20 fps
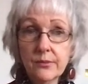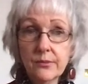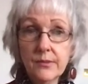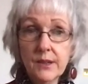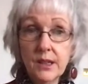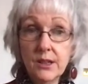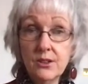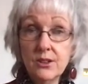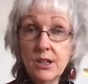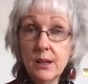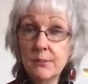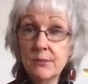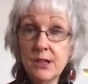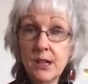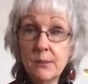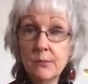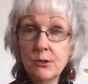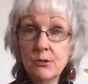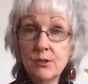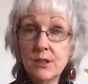And
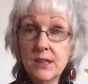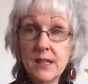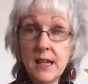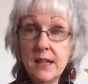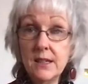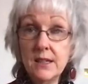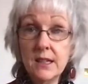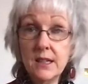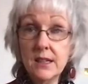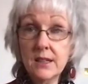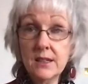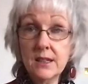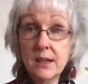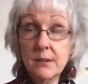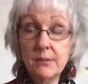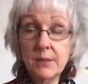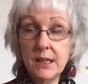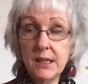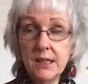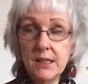sometimes resenting
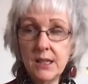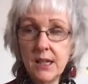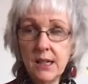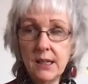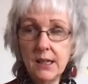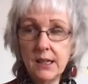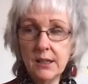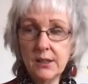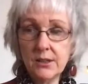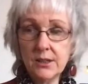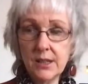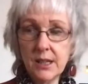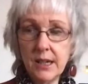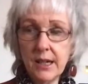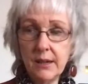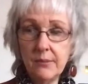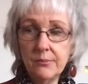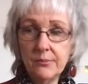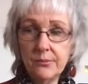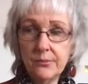somebody telling us
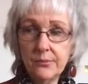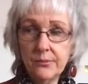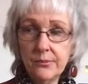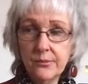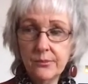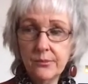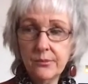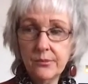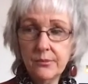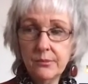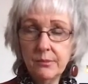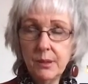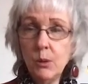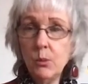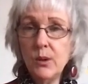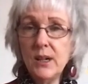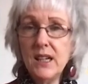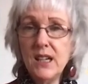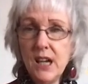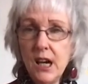that. But
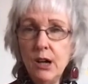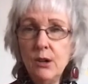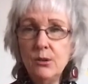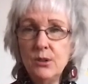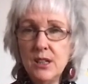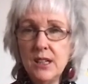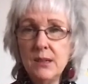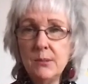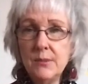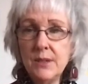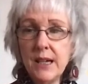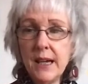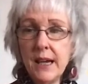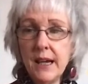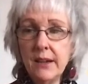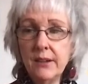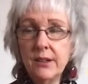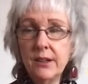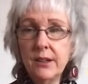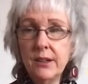we know deep
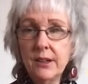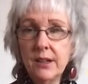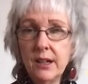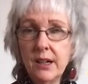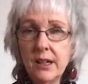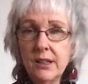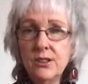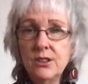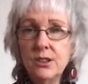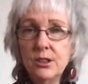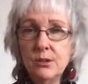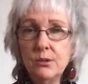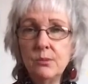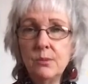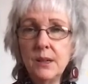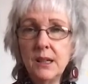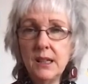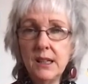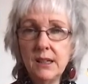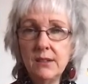down, I do
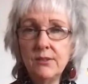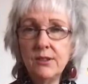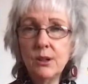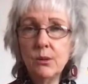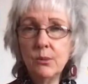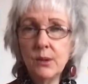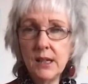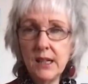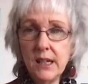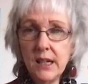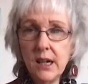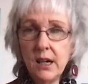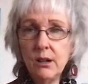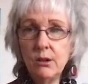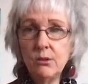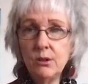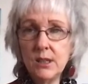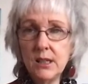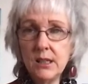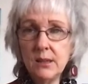believe that we
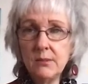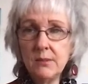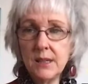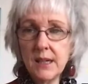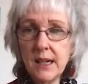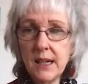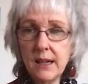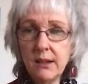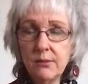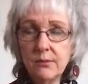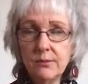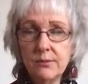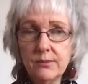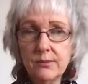know deep down.